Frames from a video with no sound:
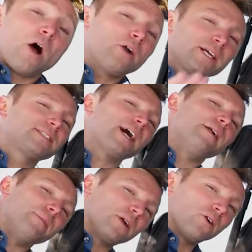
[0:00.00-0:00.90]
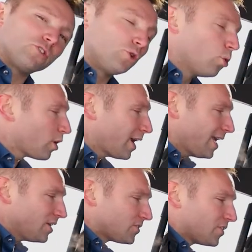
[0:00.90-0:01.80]
Our next item on our tour
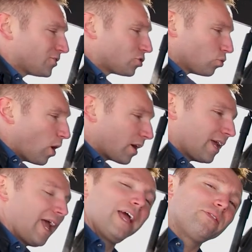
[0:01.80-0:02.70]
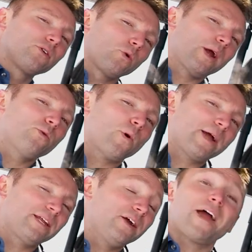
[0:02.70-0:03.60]
is the trunk, and the Grand
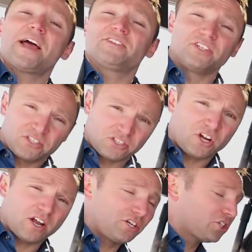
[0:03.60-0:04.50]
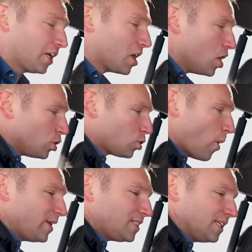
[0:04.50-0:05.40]
Wagoneer has an astonishing
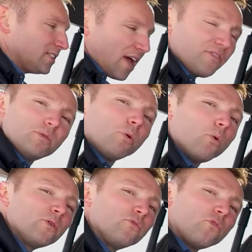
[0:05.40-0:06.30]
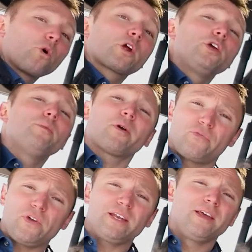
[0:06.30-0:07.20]
twenty-seven point four cubic
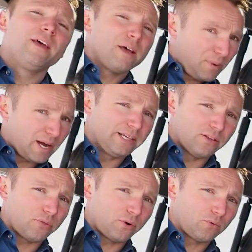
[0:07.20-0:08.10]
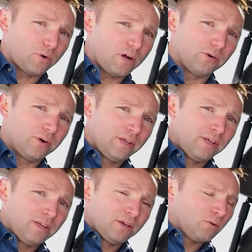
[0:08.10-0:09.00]
feet behind the third row.
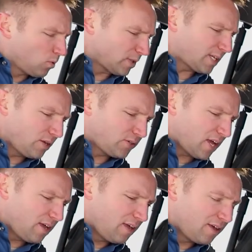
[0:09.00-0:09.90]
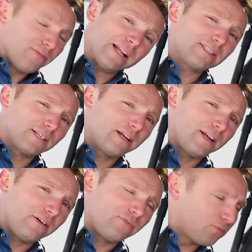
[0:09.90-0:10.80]
What's that you say? That's not
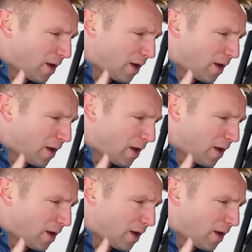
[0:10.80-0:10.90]
enough?